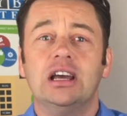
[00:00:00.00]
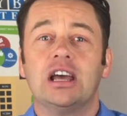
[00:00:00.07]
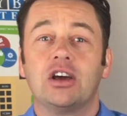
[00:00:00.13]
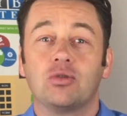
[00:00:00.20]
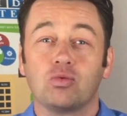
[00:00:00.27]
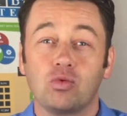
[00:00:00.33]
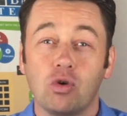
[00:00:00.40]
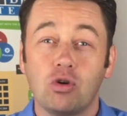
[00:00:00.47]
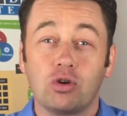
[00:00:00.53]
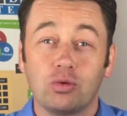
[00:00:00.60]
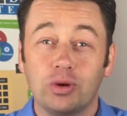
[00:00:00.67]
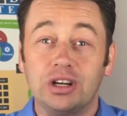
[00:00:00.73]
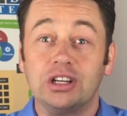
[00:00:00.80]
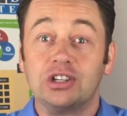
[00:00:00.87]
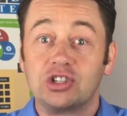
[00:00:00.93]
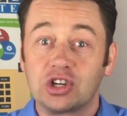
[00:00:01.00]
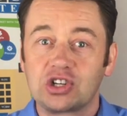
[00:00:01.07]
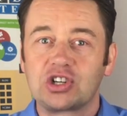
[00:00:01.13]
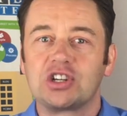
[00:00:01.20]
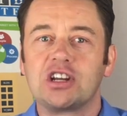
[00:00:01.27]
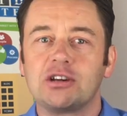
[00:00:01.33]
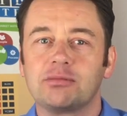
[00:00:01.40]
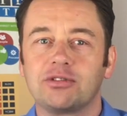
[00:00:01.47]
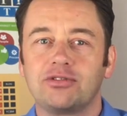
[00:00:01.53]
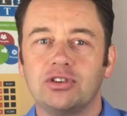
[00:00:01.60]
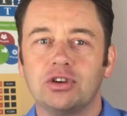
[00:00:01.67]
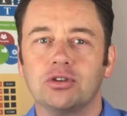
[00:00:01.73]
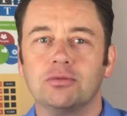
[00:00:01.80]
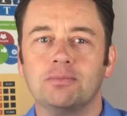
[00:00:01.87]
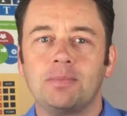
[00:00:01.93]
and Rotary, just to name a
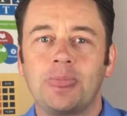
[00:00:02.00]
few.